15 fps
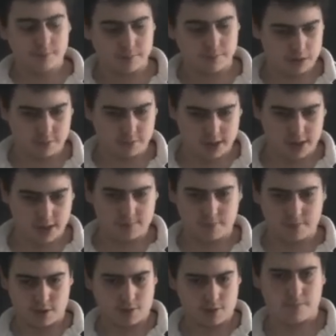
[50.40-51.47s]
anyway, yeah,
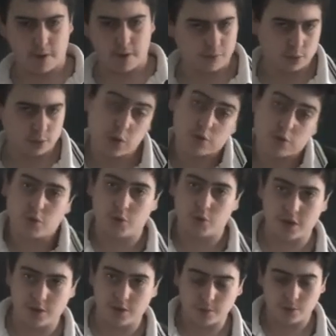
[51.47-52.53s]
so I thought those
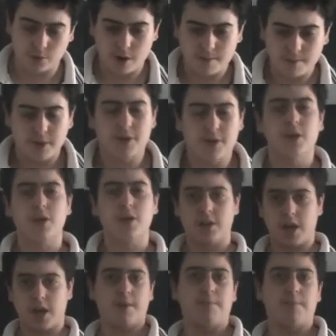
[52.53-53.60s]
choices were great, but
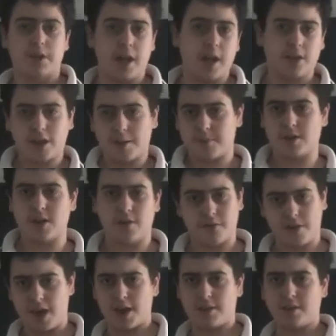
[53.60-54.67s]
yeah, but that type of
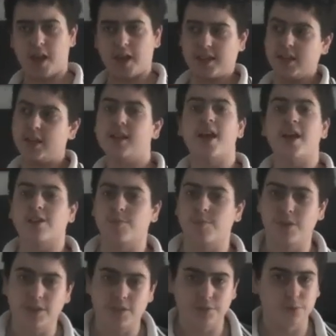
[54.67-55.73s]
stuff and like the
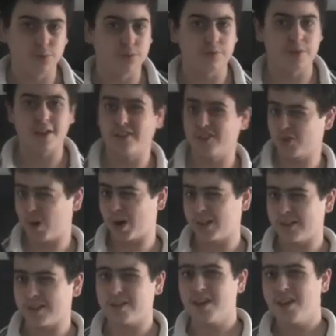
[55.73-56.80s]
announcements and all of that and the
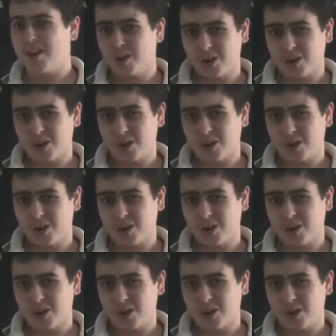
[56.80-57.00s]
trailers,